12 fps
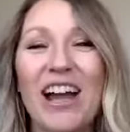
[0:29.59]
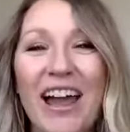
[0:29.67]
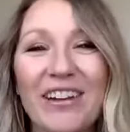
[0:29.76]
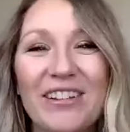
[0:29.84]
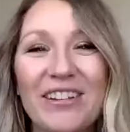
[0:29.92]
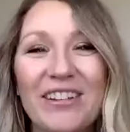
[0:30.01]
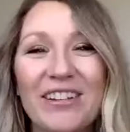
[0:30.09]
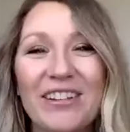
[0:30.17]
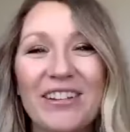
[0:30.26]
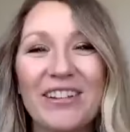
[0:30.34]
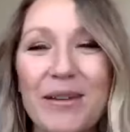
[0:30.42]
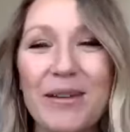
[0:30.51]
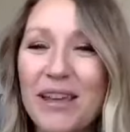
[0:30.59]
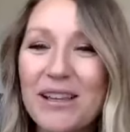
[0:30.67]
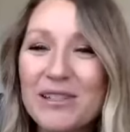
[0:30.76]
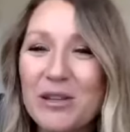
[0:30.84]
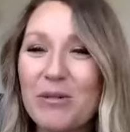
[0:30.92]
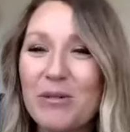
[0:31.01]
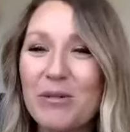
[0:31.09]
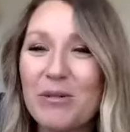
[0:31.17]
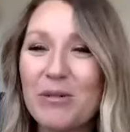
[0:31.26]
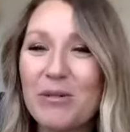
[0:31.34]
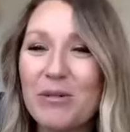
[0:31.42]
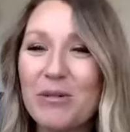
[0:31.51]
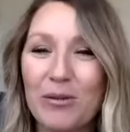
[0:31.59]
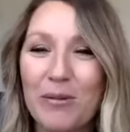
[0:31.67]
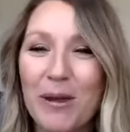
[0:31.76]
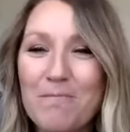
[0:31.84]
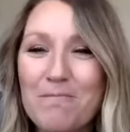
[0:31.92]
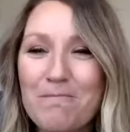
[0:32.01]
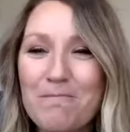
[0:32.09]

child sleep. Thanks so much for being here with me.